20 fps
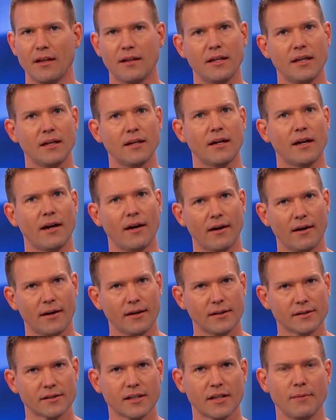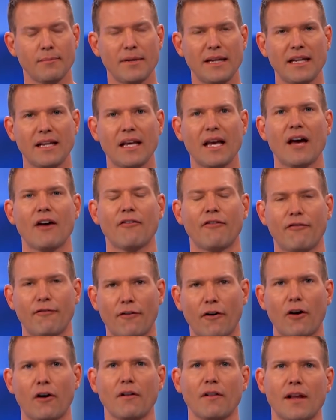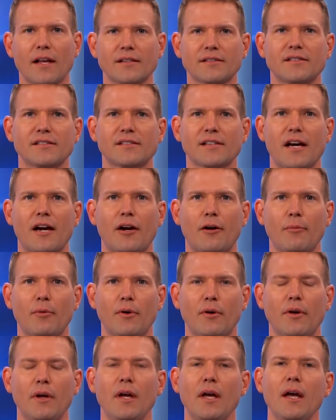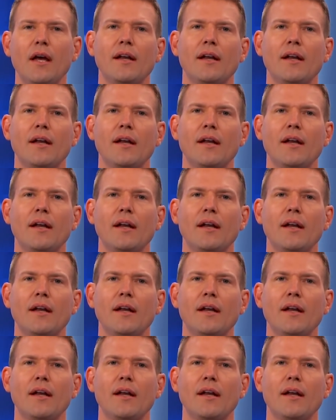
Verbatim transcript: the inheritance can be far less desirable.